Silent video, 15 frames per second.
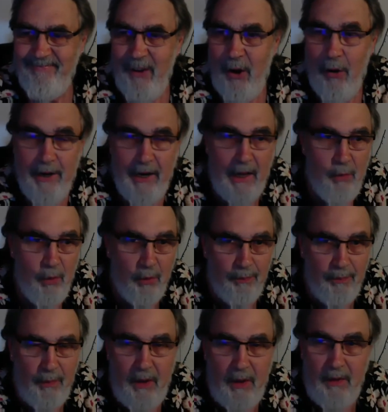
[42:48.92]
All right, I
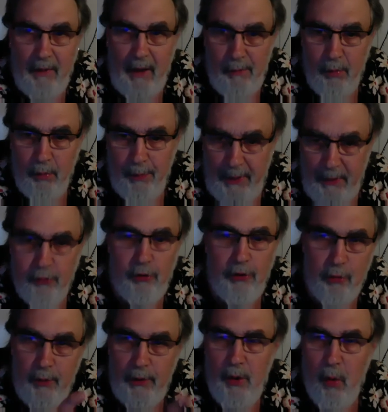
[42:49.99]
will post
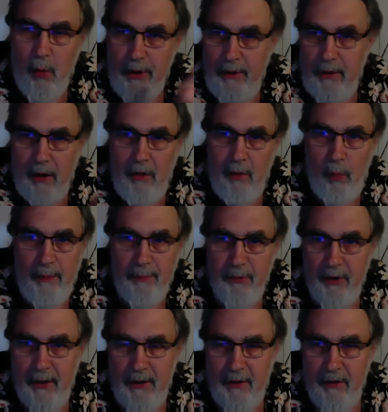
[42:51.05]
this recording on the
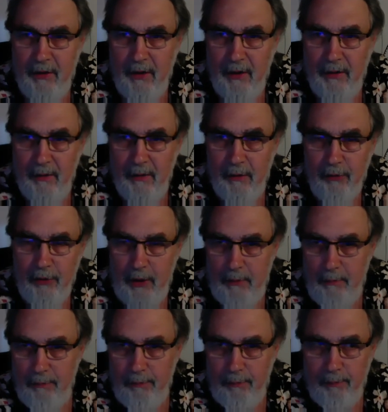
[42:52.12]
website and that
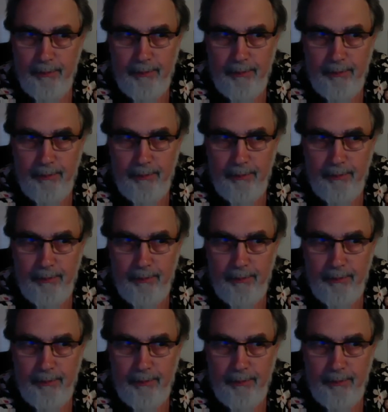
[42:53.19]
same